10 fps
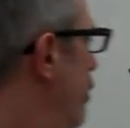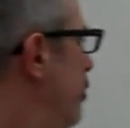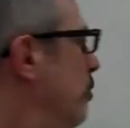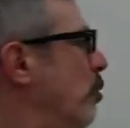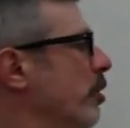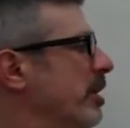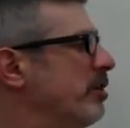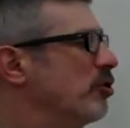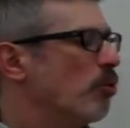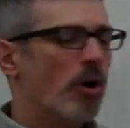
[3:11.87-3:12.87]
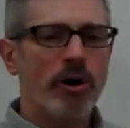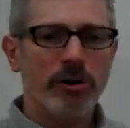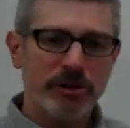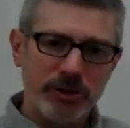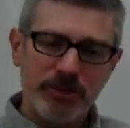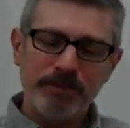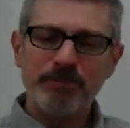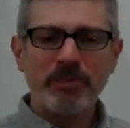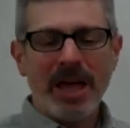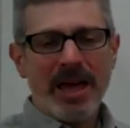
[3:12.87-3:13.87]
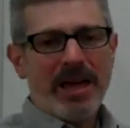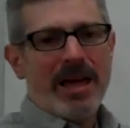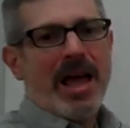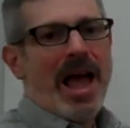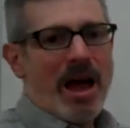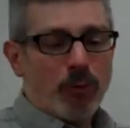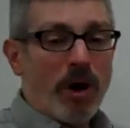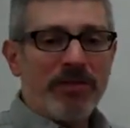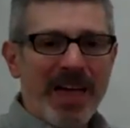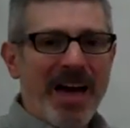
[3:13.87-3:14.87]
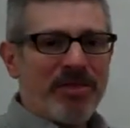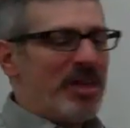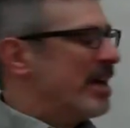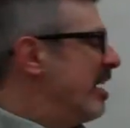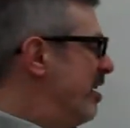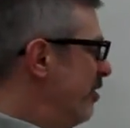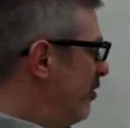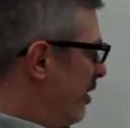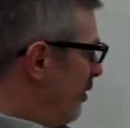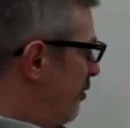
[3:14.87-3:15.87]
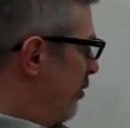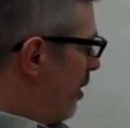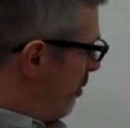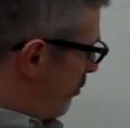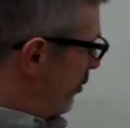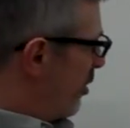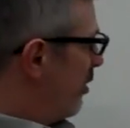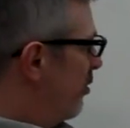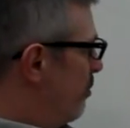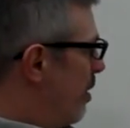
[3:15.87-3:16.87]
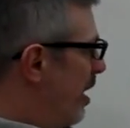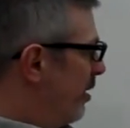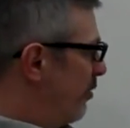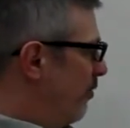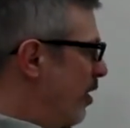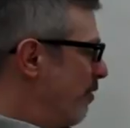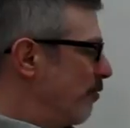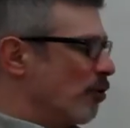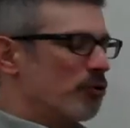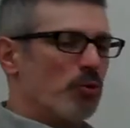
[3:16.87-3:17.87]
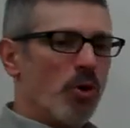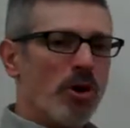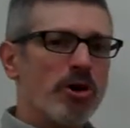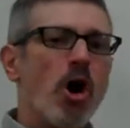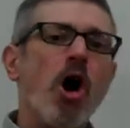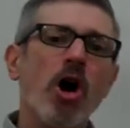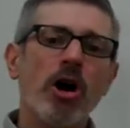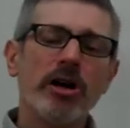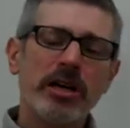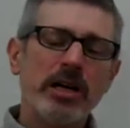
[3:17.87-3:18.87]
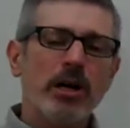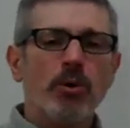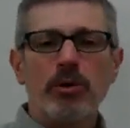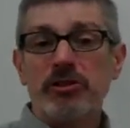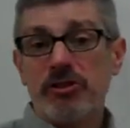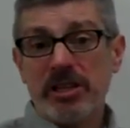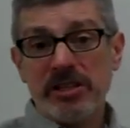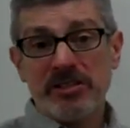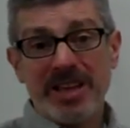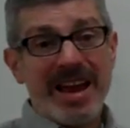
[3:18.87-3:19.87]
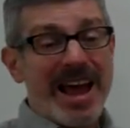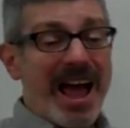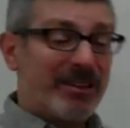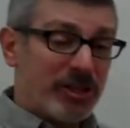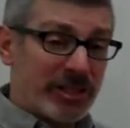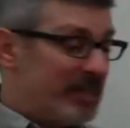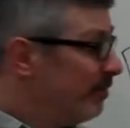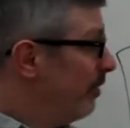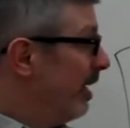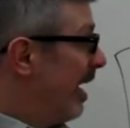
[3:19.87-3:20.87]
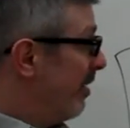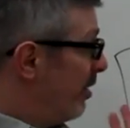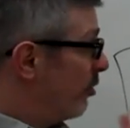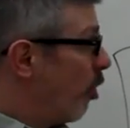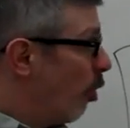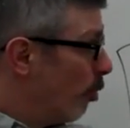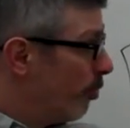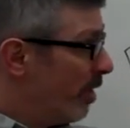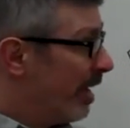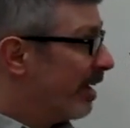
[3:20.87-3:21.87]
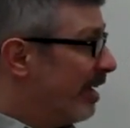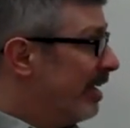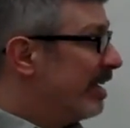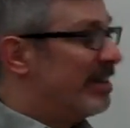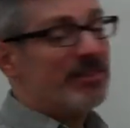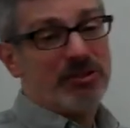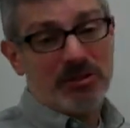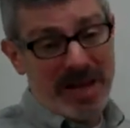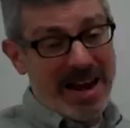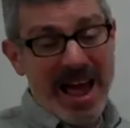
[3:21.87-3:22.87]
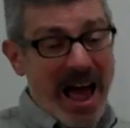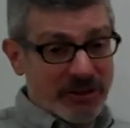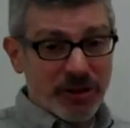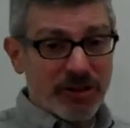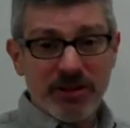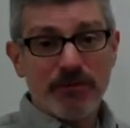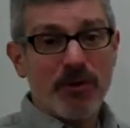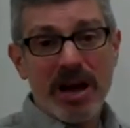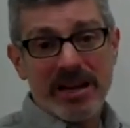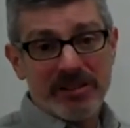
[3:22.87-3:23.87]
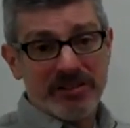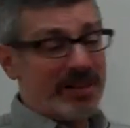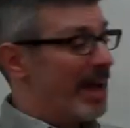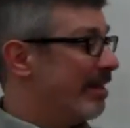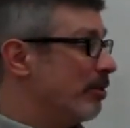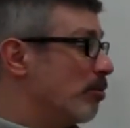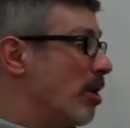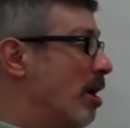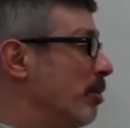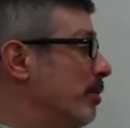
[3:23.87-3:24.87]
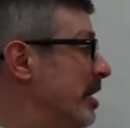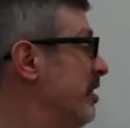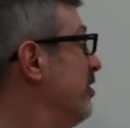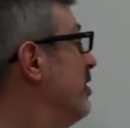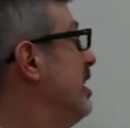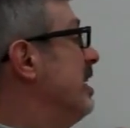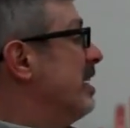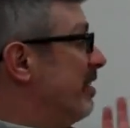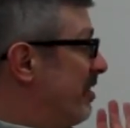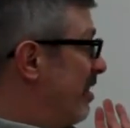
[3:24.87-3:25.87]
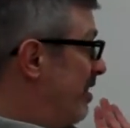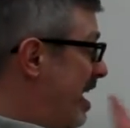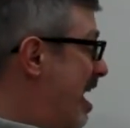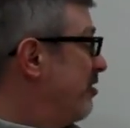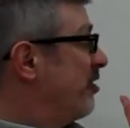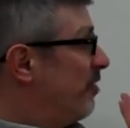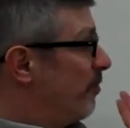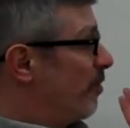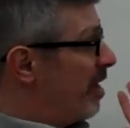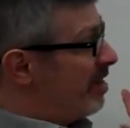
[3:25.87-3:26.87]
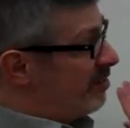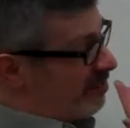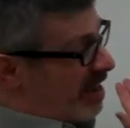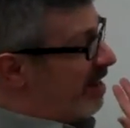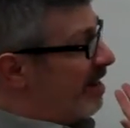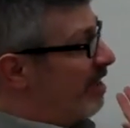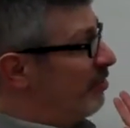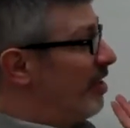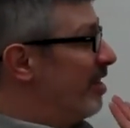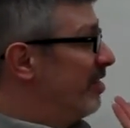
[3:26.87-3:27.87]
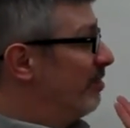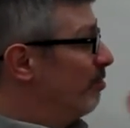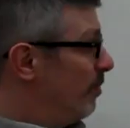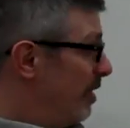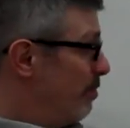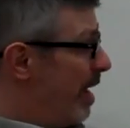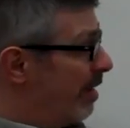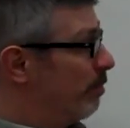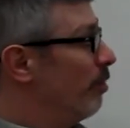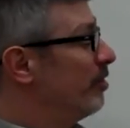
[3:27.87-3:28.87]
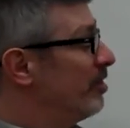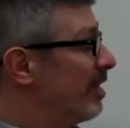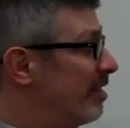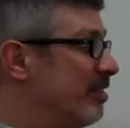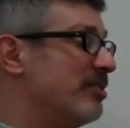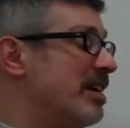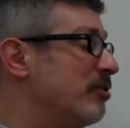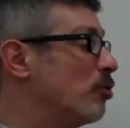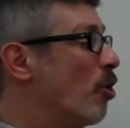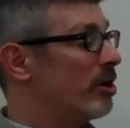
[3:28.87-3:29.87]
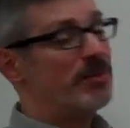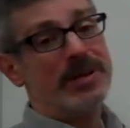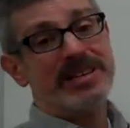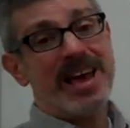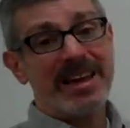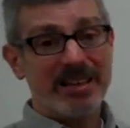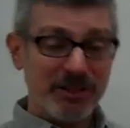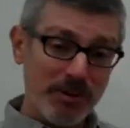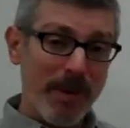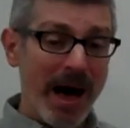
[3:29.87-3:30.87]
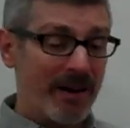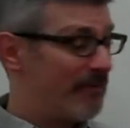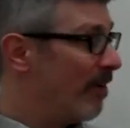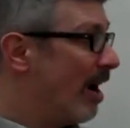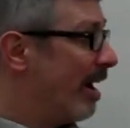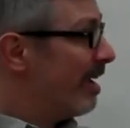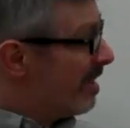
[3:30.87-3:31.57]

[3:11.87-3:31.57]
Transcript: to put into words. And what that thing is suggested by its very first word, hard, which is an adjective, and this whole thing is an adjective phrase. And the problem is that the adjective phrase standing outside the main clause like this is going to be taken to modify